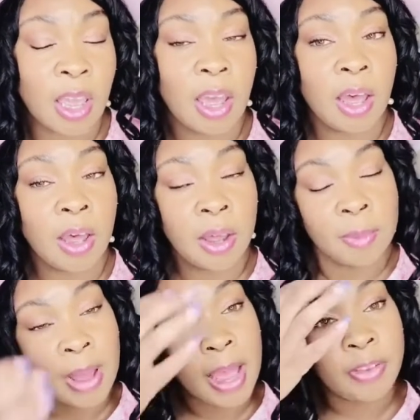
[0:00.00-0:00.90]

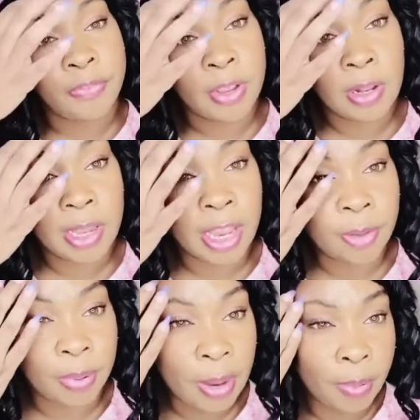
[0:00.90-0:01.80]
I feel
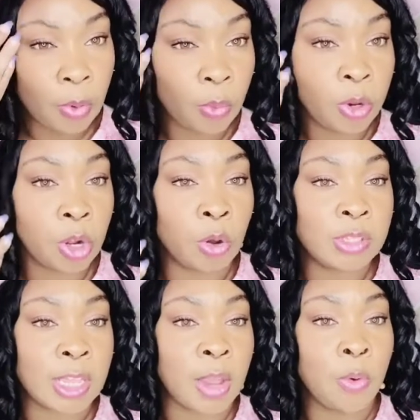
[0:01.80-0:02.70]
like people, you know,
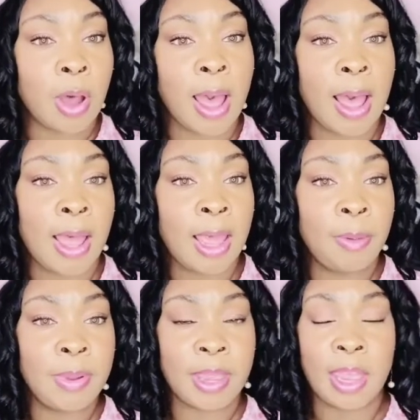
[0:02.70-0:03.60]
say, well, I
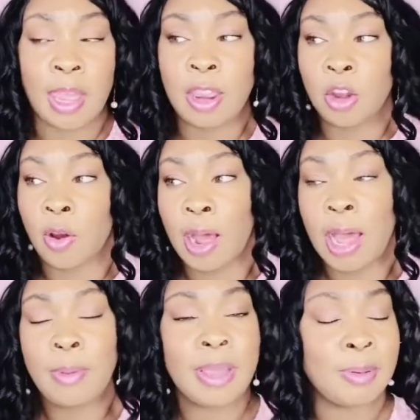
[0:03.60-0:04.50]
became a
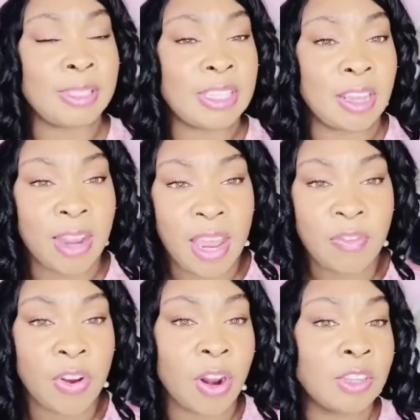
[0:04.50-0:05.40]
CNA
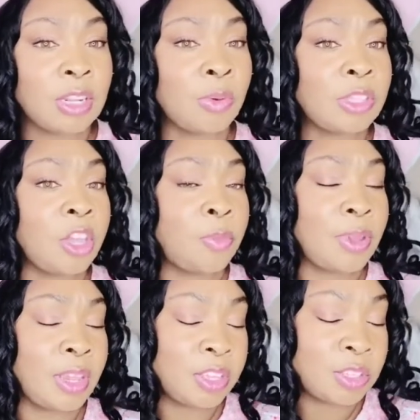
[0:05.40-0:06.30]
first, then I went to
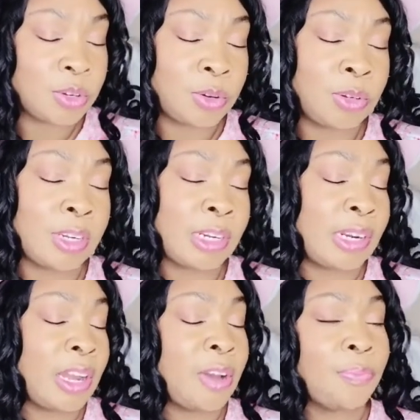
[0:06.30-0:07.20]
LPN school,
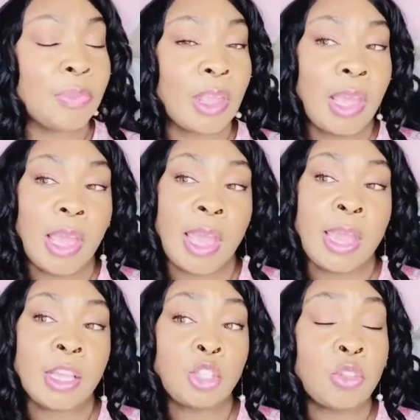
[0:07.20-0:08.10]

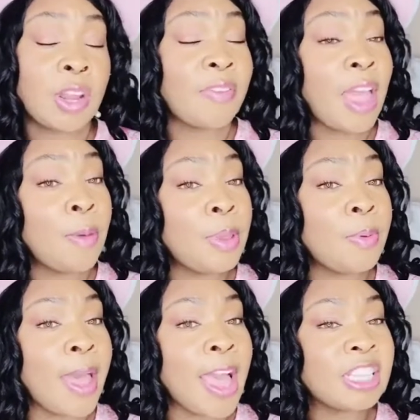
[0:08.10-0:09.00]
And so then I've had people
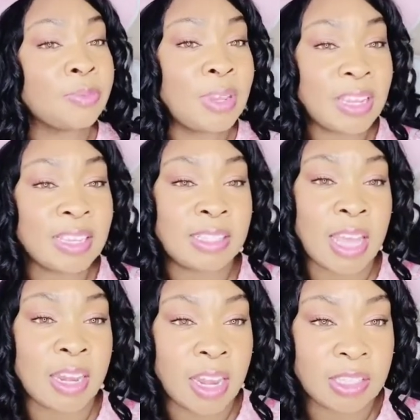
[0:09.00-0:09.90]
ask me, is
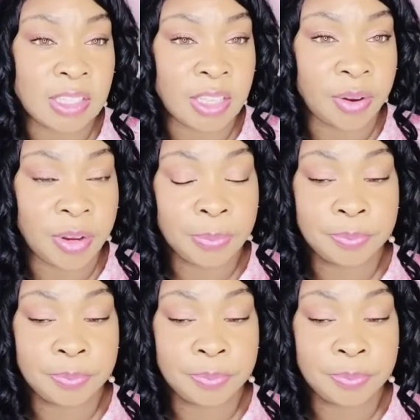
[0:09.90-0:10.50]
that necessary?